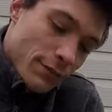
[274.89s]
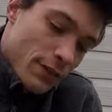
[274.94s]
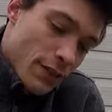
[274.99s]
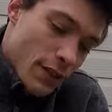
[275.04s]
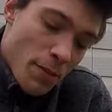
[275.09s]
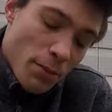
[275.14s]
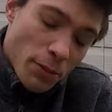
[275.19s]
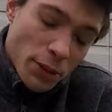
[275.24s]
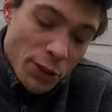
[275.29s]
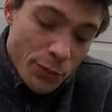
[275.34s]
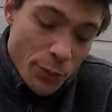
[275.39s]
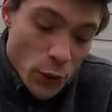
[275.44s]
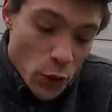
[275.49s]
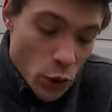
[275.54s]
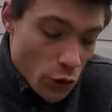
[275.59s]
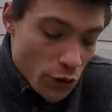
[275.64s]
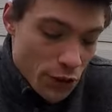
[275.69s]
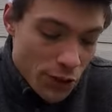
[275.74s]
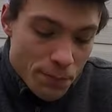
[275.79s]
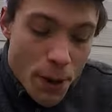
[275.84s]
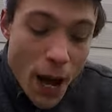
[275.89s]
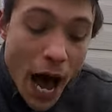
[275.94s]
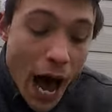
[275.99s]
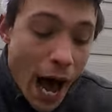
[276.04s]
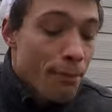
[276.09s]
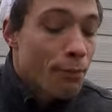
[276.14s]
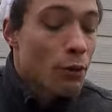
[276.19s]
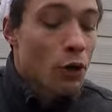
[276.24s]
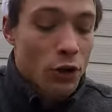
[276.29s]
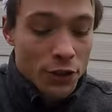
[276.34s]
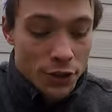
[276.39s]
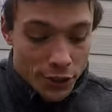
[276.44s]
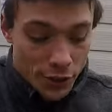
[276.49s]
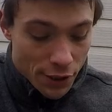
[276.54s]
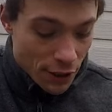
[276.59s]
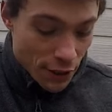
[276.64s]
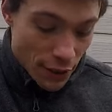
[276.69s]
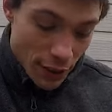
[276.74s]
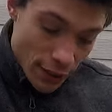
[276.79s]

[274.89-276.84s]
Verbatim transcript: a couple spooks, poppers,